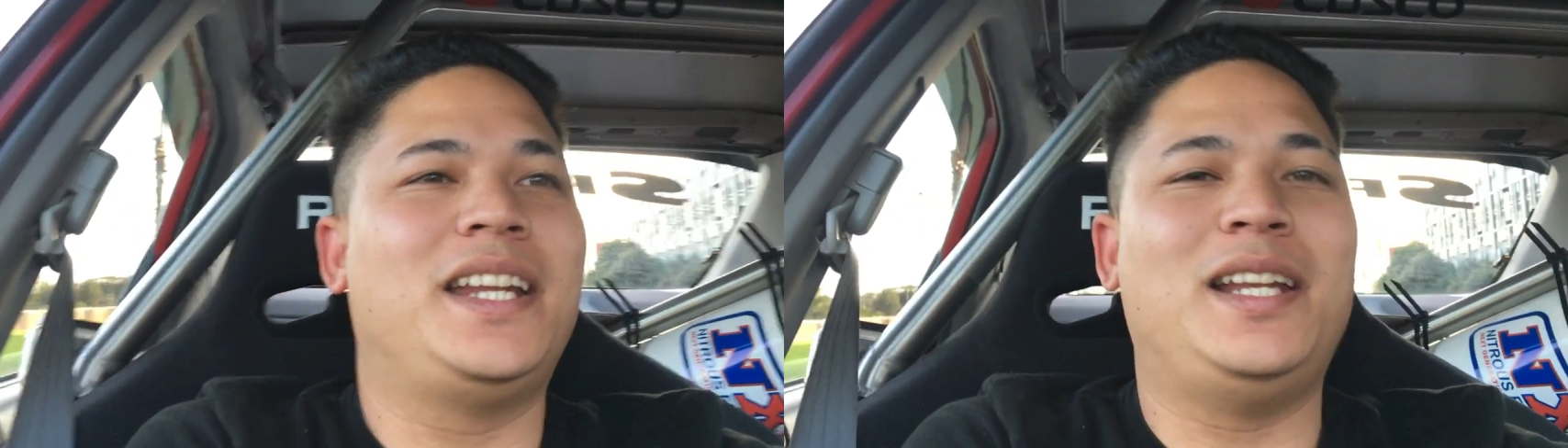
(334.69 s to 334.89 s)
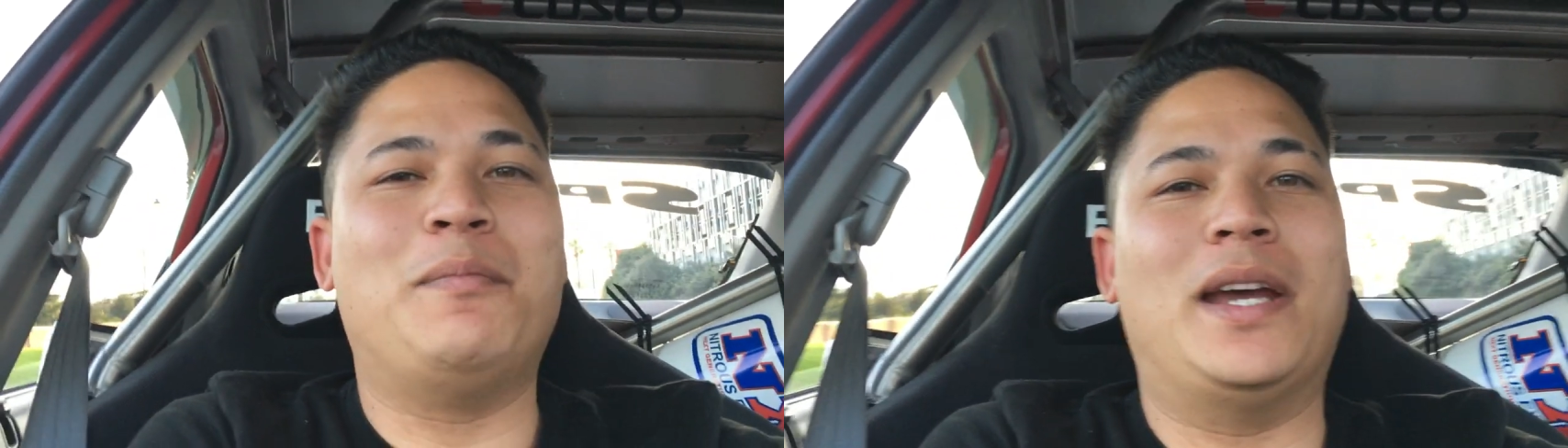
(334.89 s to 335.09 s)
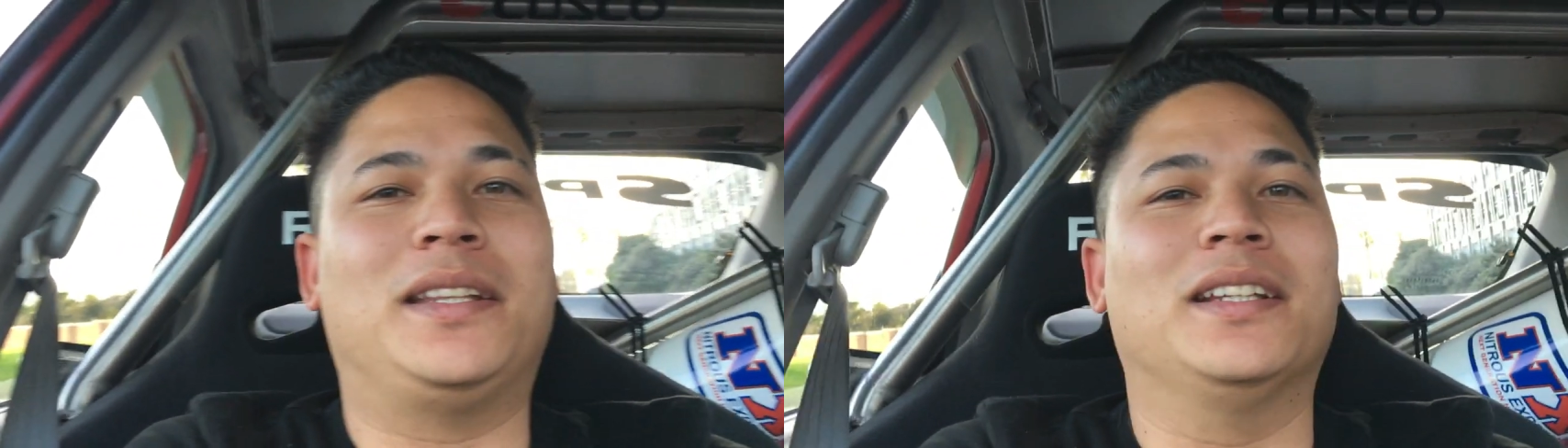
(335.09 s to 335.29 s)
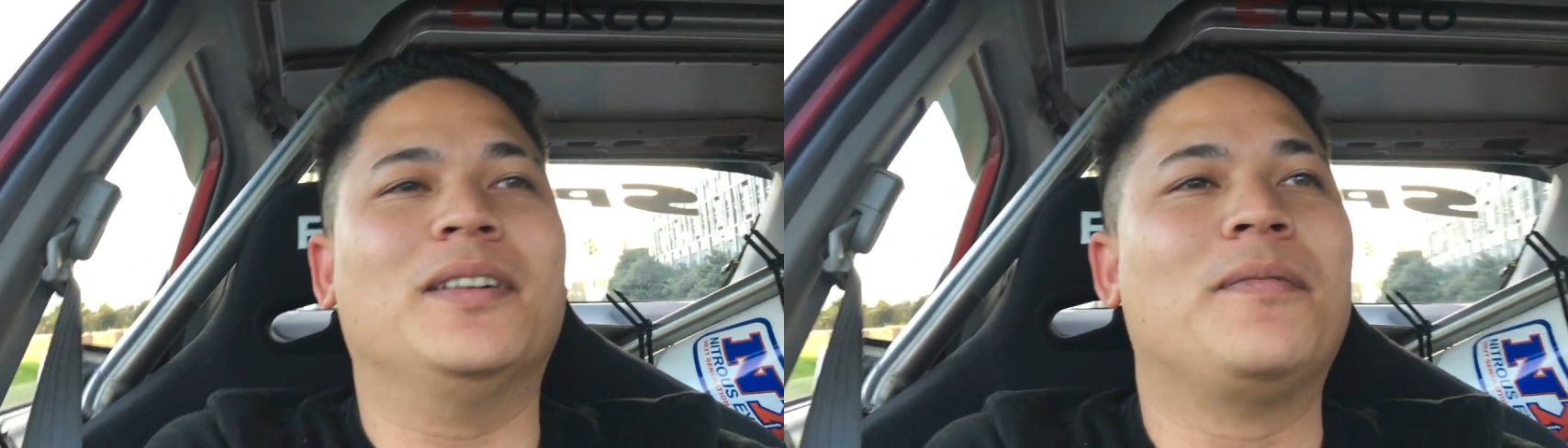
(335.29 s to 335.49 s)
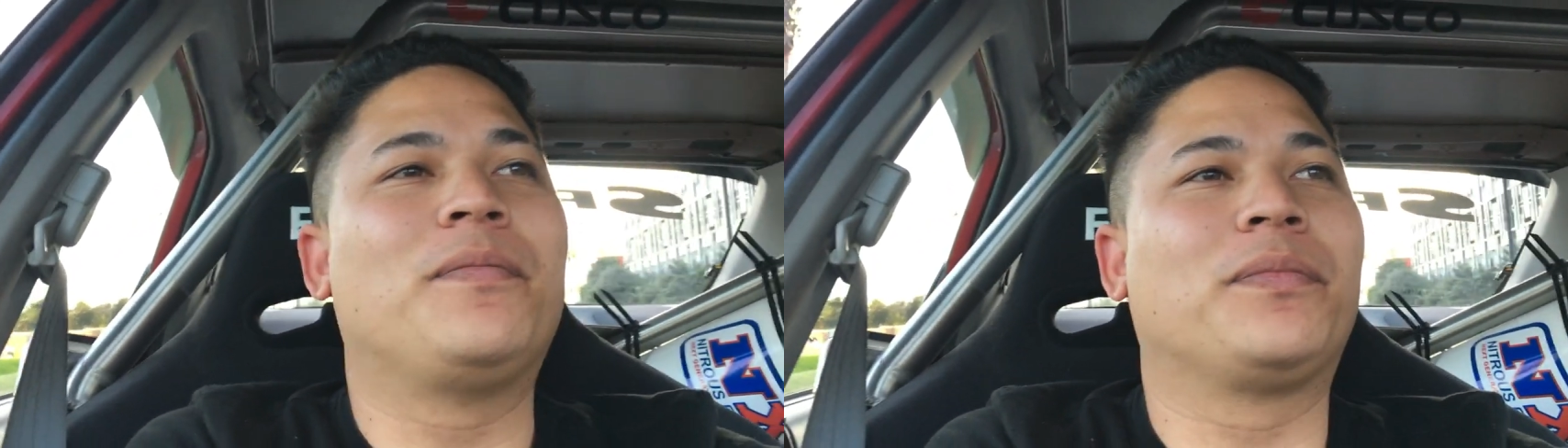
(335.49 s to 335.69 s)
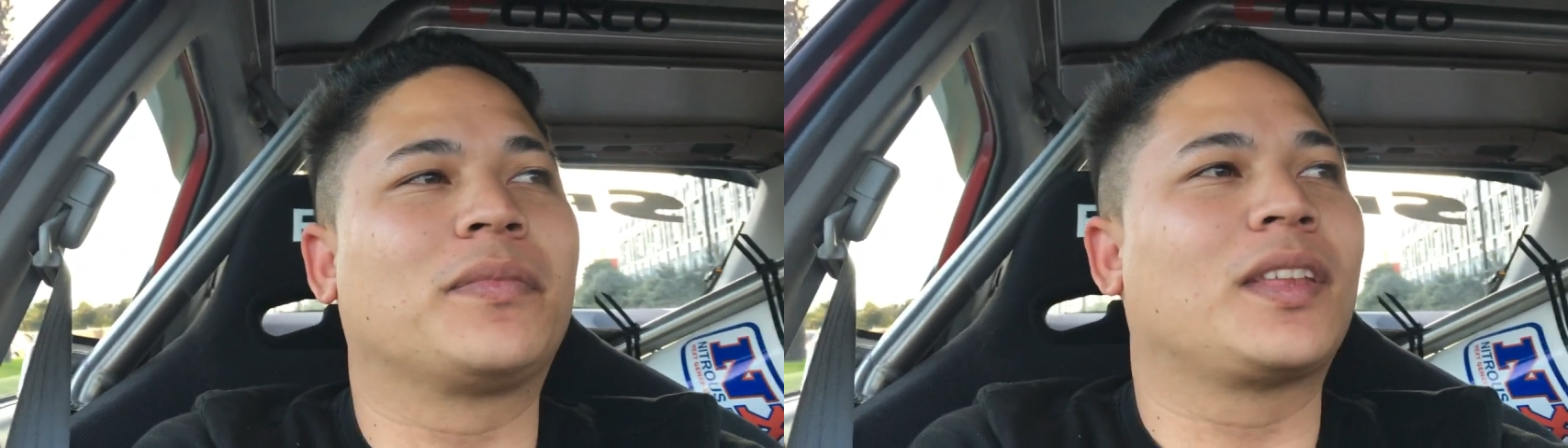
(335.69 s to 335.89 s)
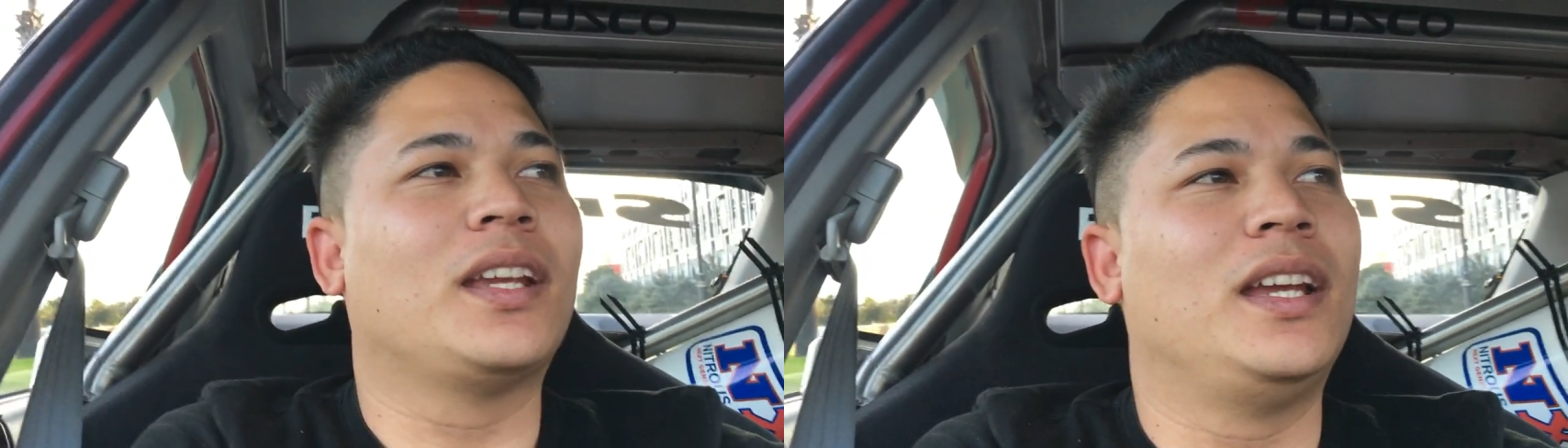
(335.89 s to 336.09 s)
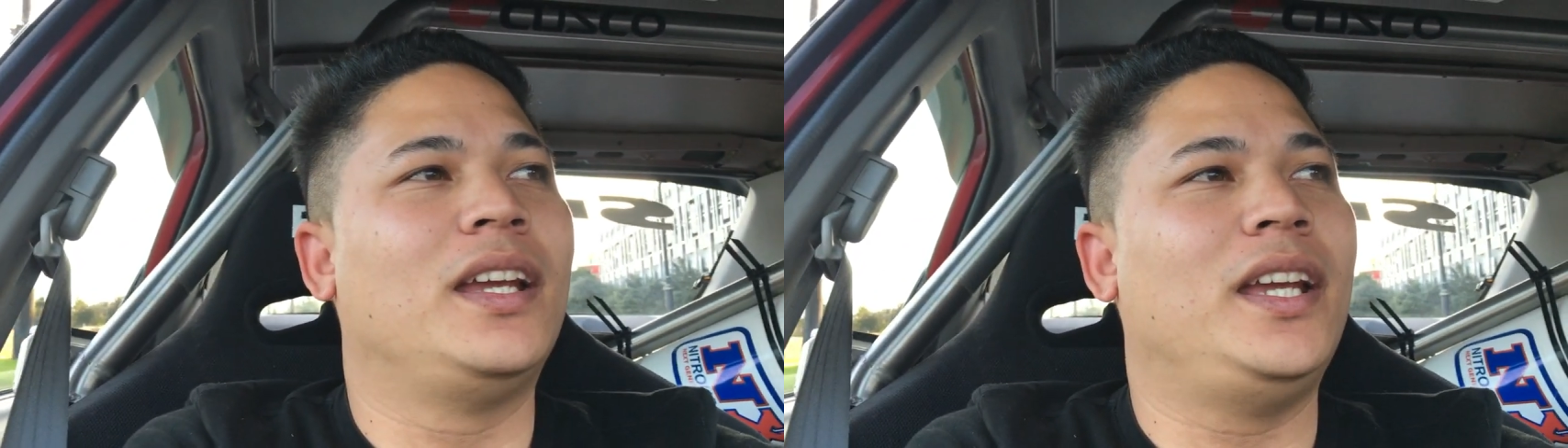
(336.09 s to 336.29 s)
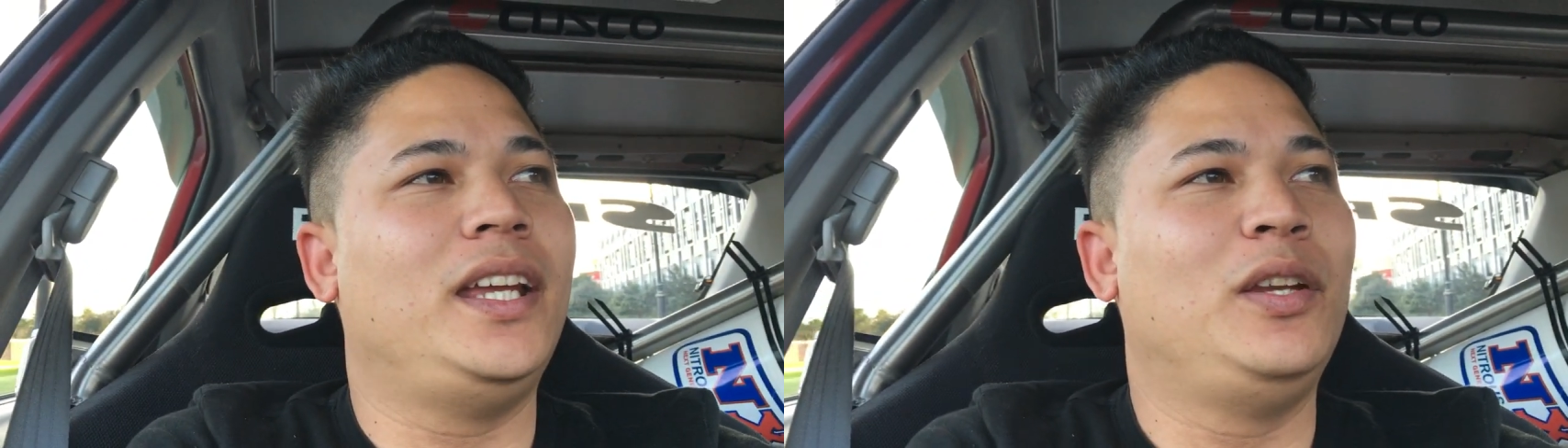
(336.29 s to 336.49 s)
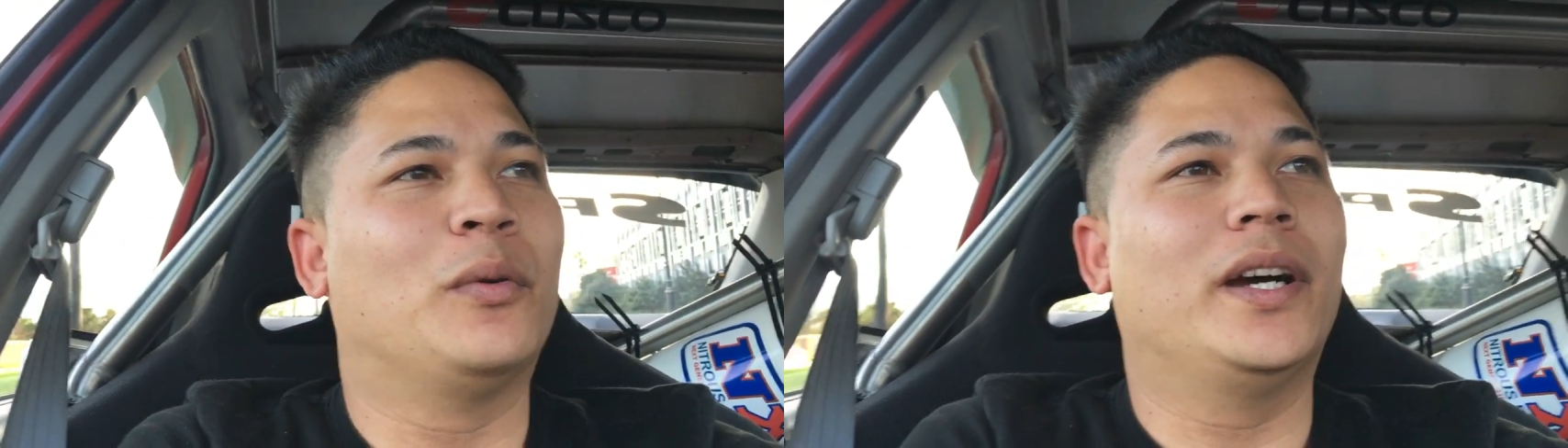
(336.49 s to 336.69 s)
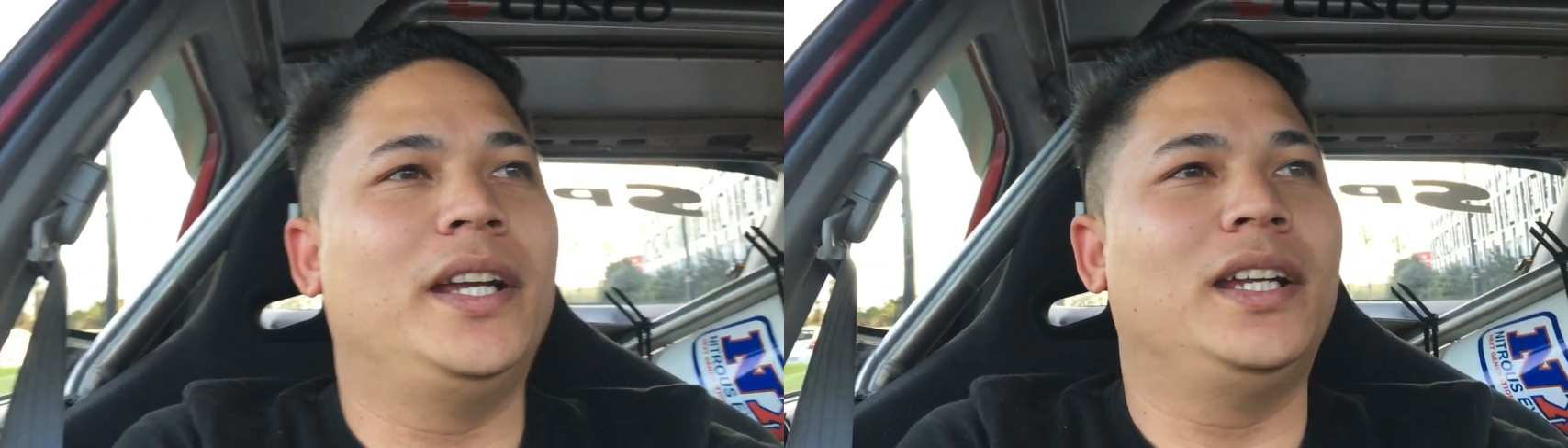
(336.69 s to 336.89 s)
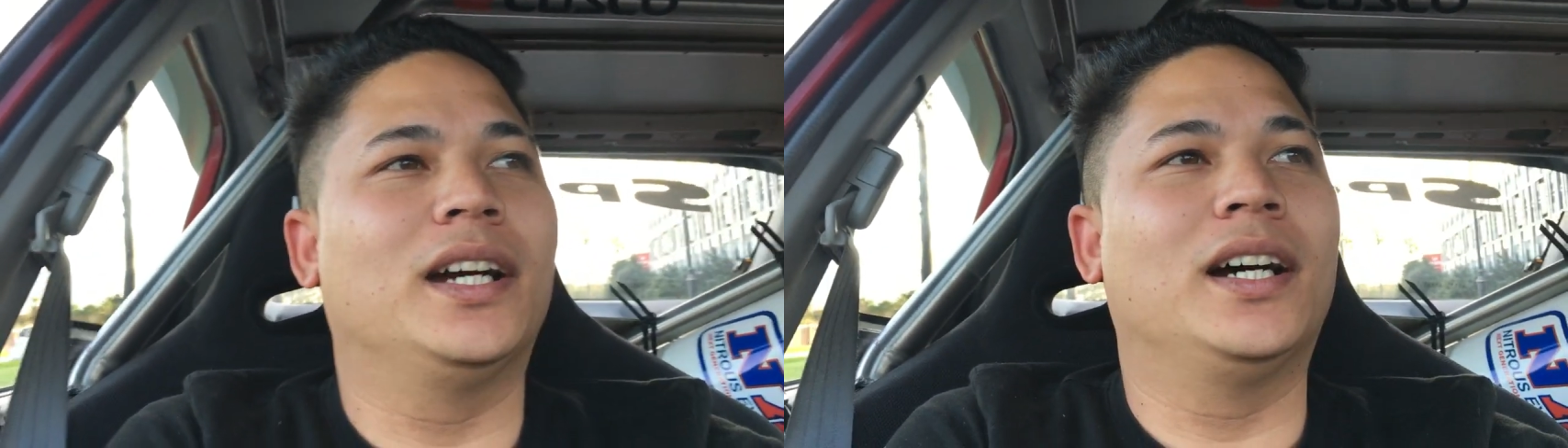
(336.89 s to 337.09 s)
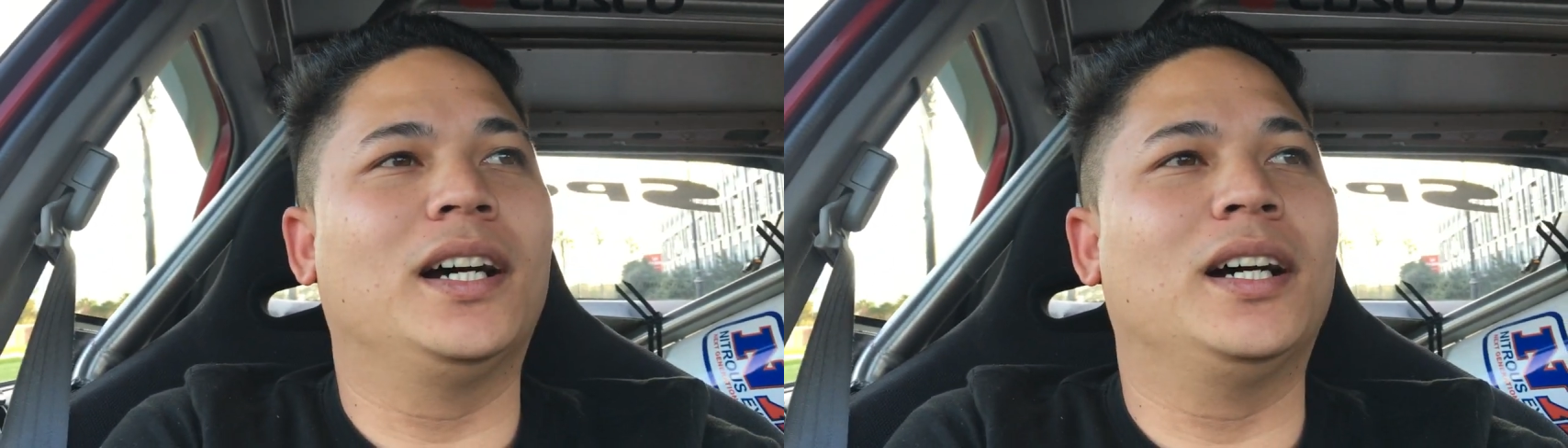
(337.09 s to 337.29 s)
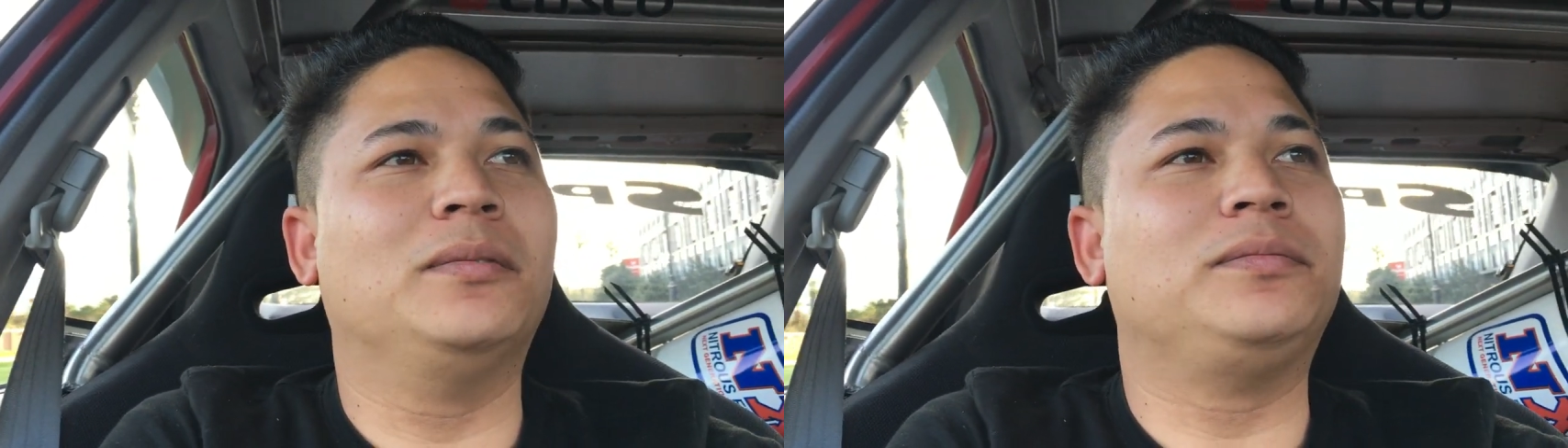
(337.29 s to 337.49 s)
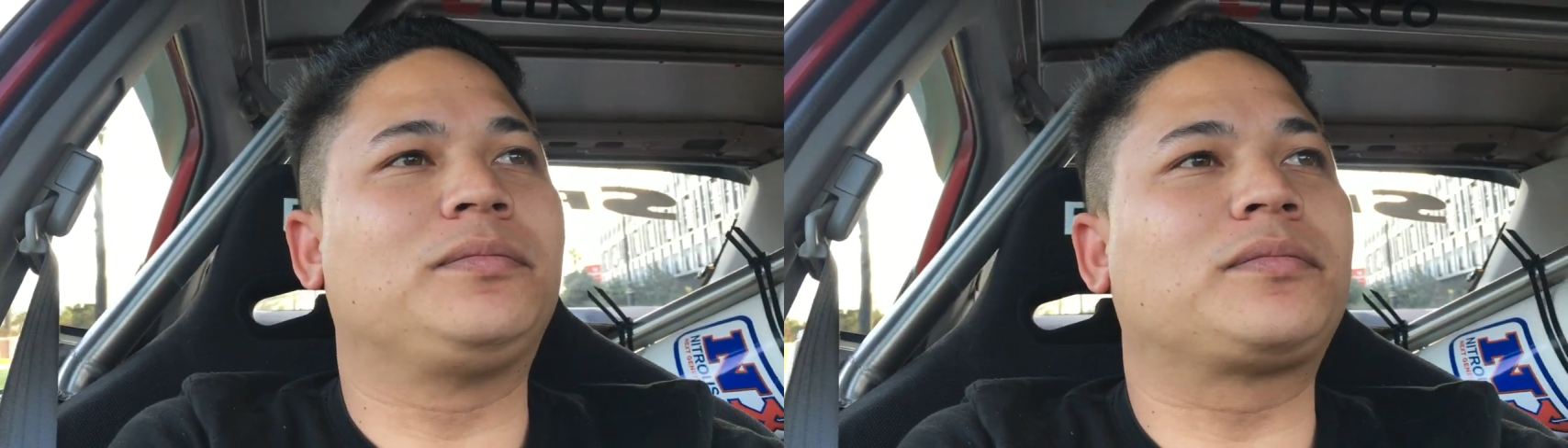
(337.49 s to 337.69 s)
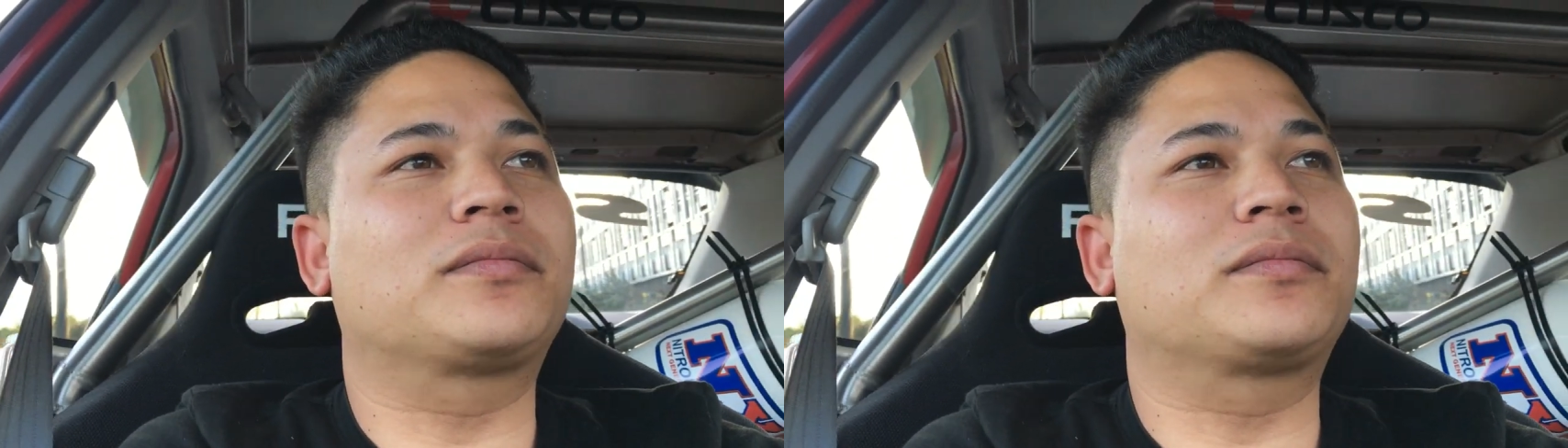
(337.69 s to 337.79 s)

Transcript: really matter anyway um,